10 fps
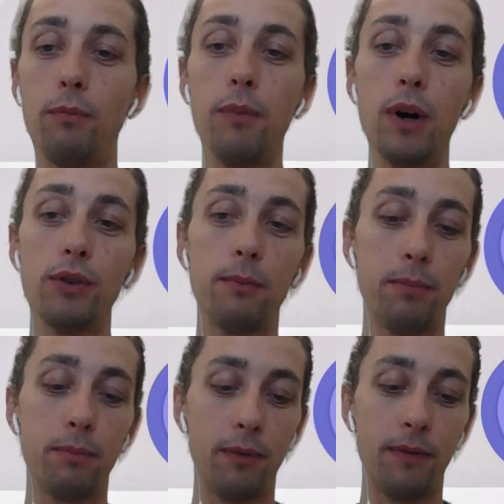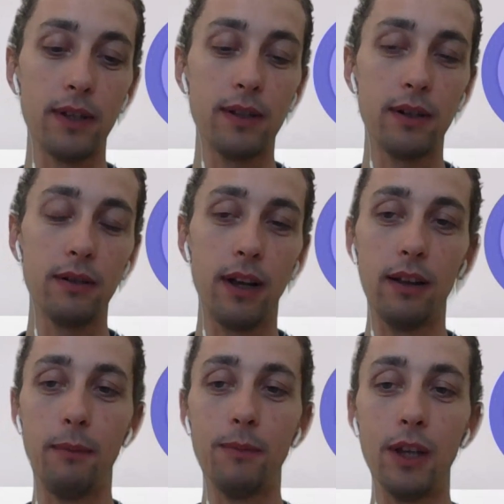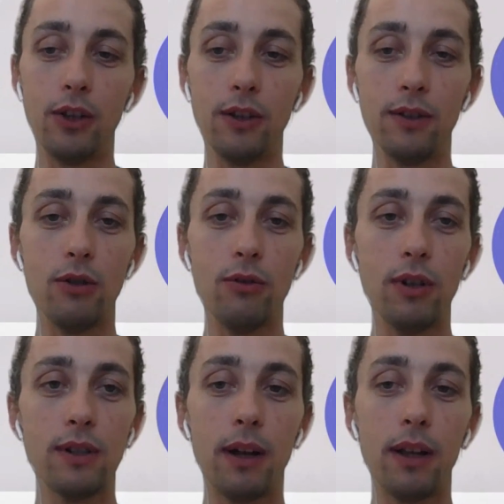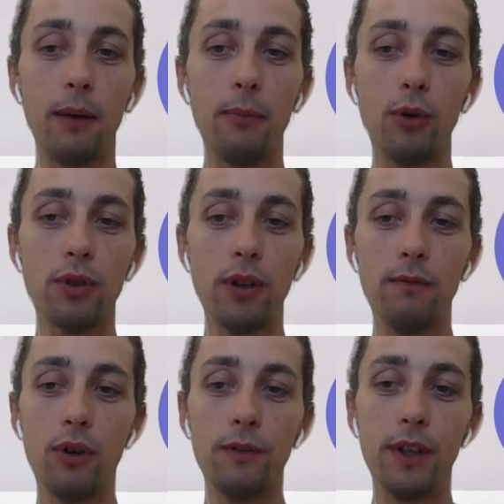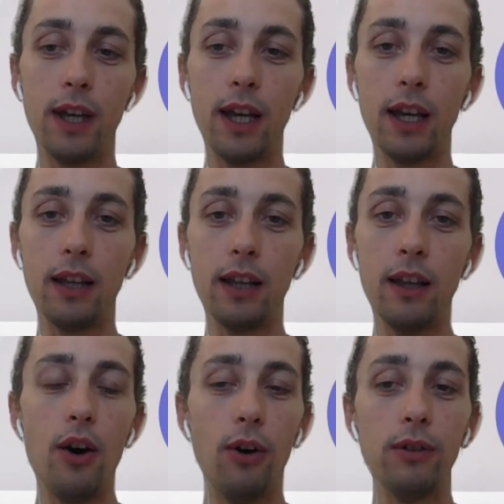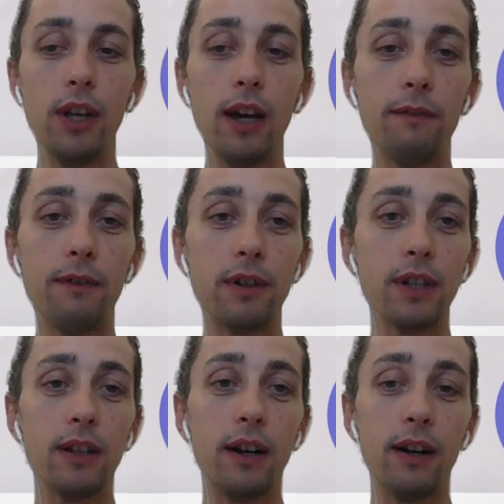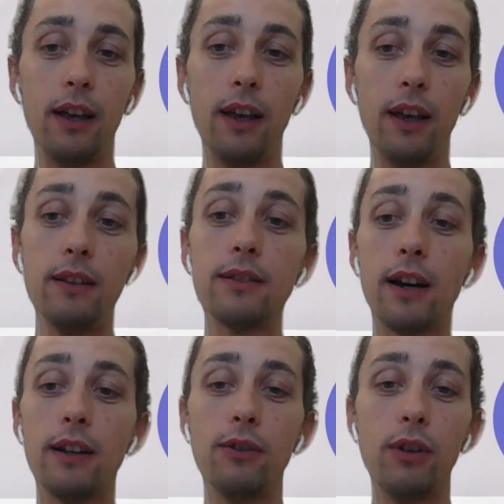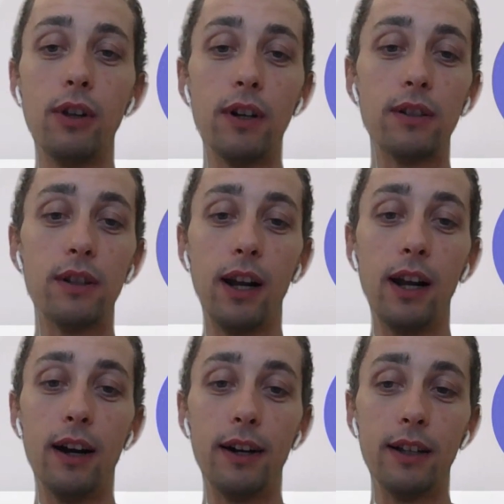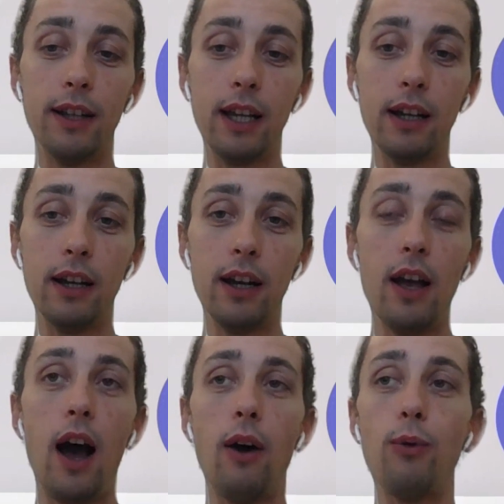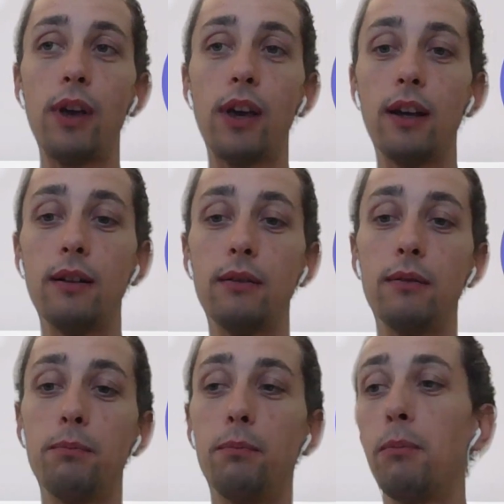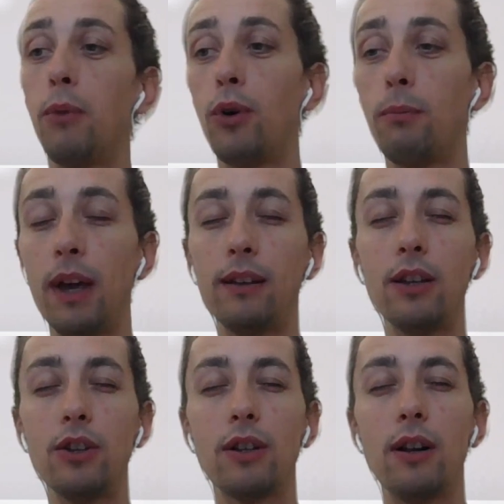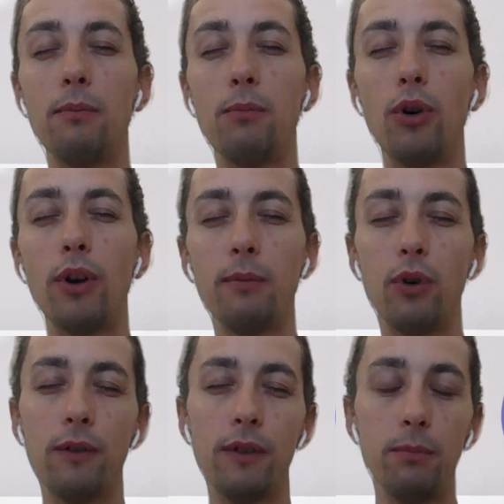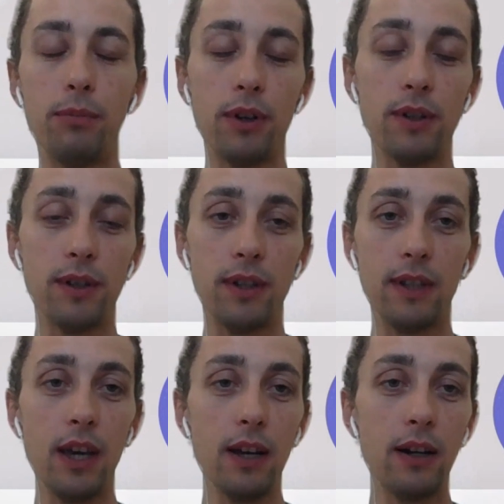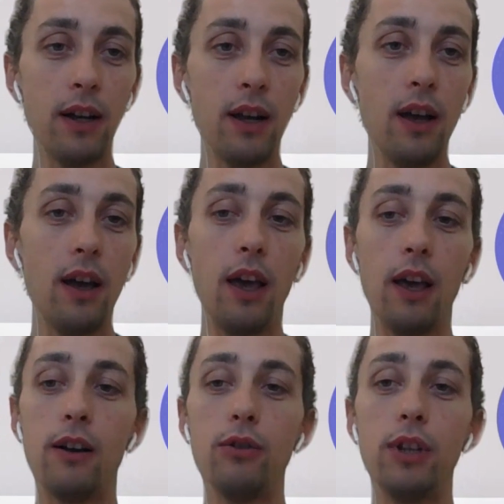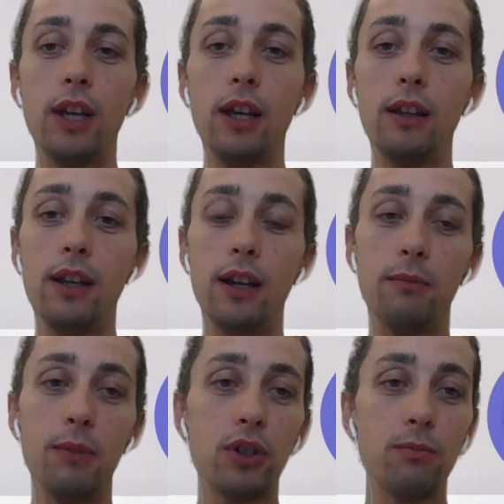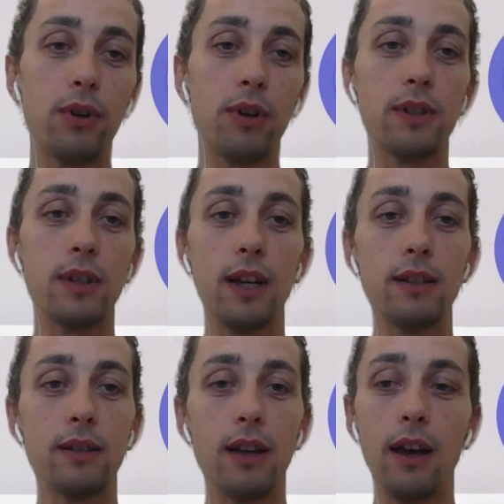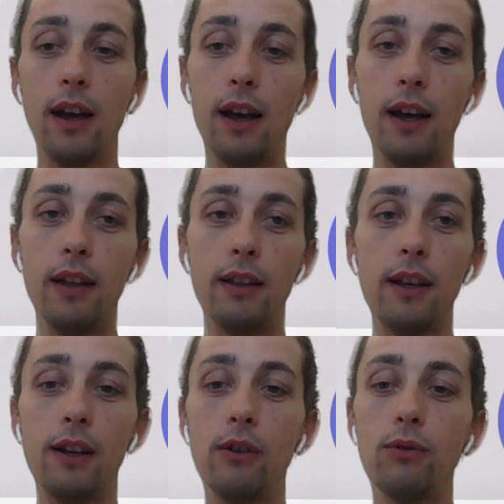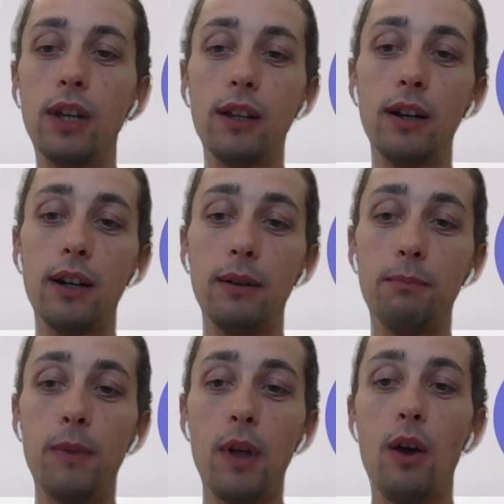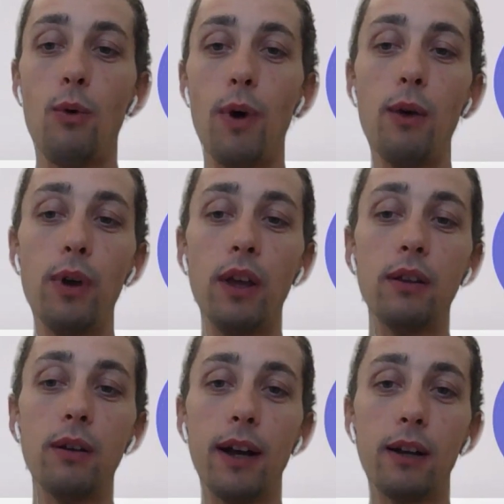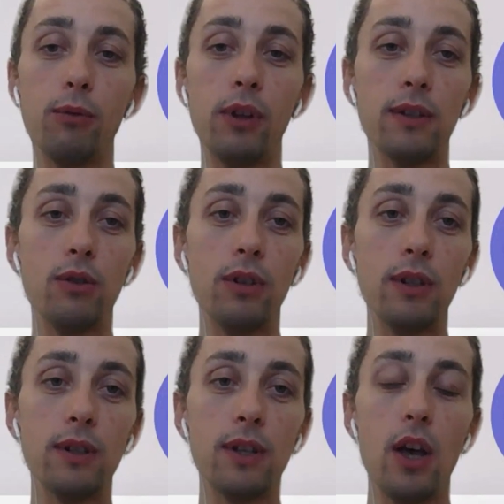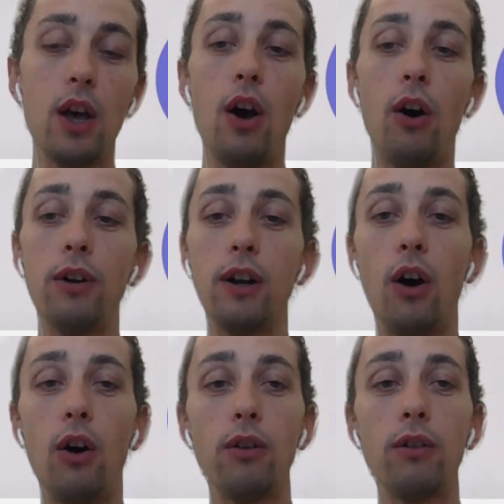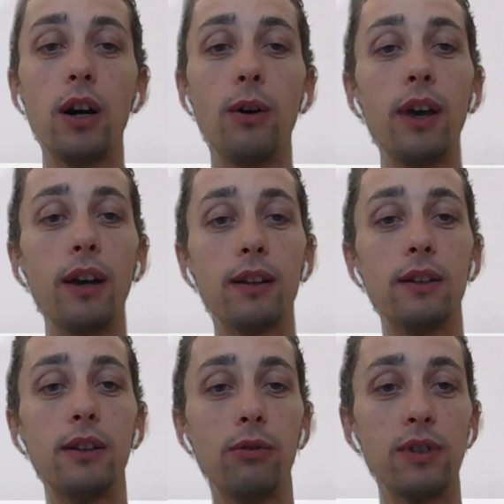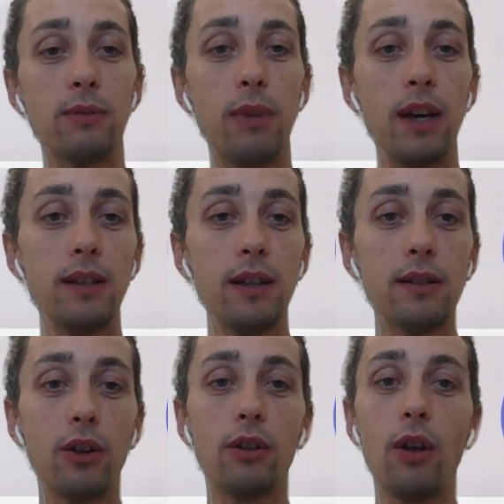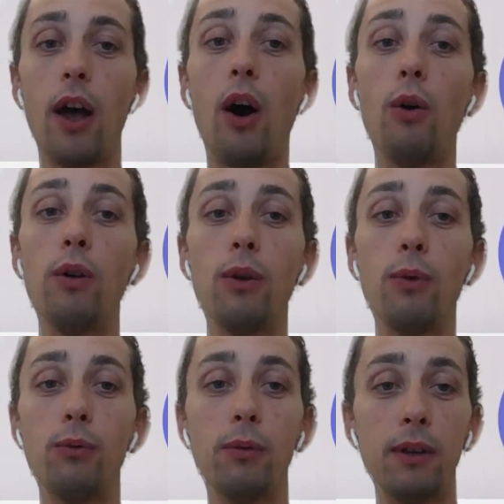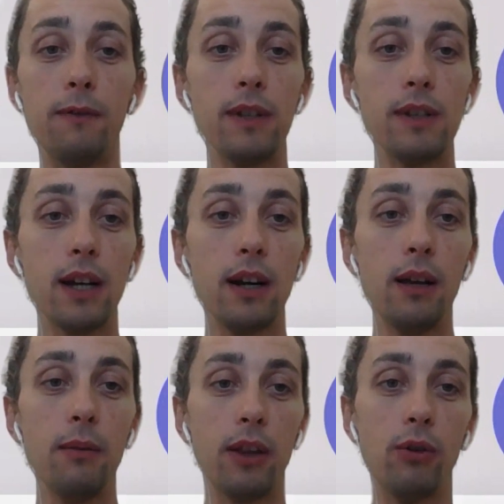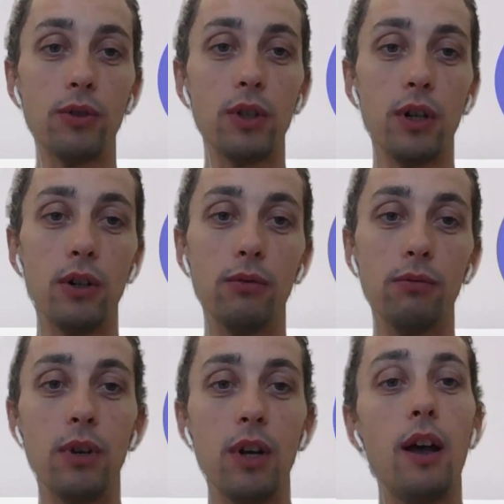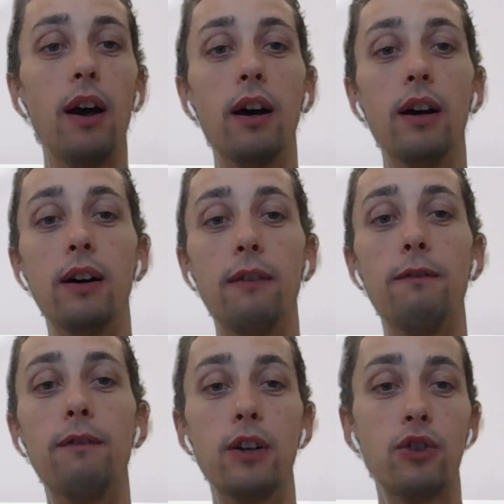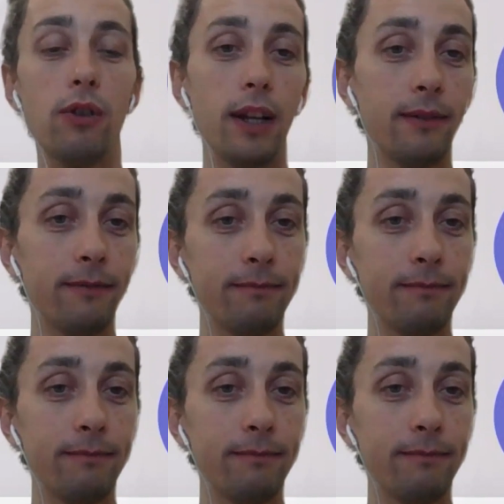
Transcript: both a professor and I'm teaching students, but I'm also involved in all the efforts that are inside the university regarding how we can make digital more and more of the processes here, including the admission process and including the way we interact with the students on an ongoing and continuous basis, not only when we meet physically, but also virtually.